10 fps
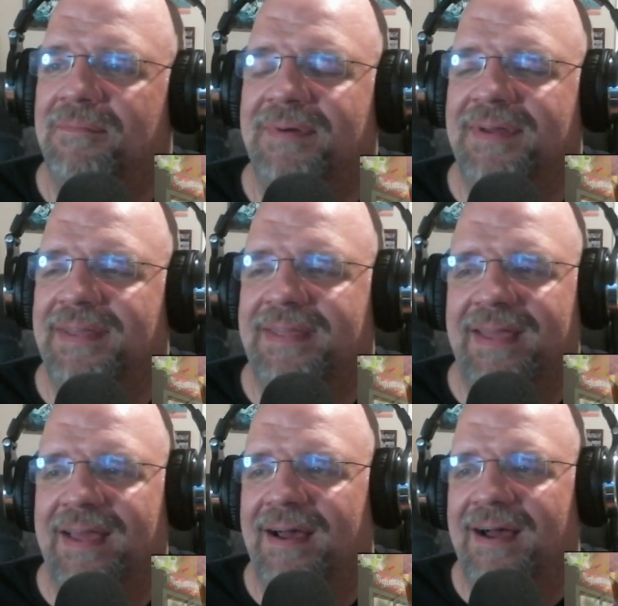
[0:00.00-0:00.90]

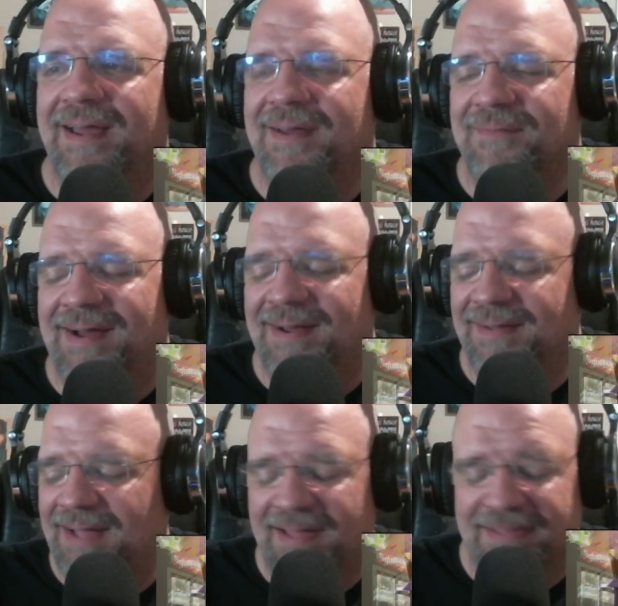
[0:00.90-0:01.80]
yeah,
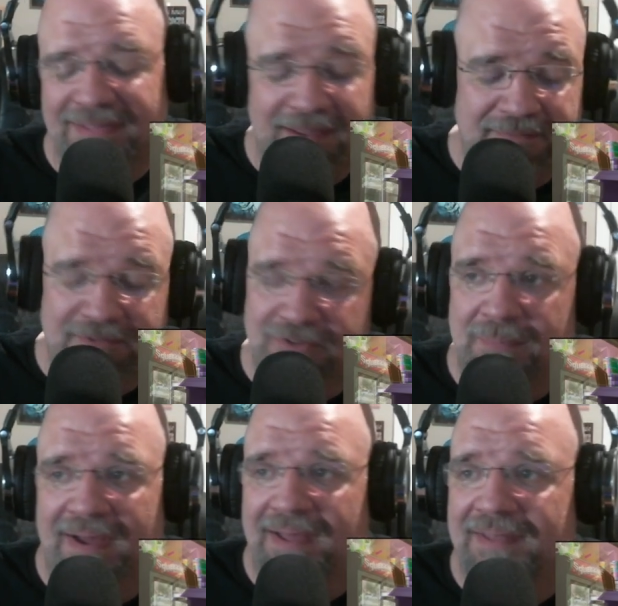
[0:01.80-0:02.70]
I love the
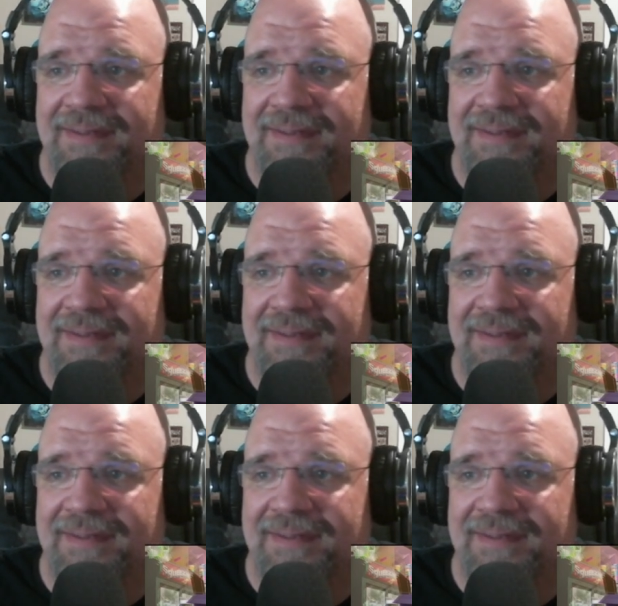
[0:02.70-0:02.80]
spot.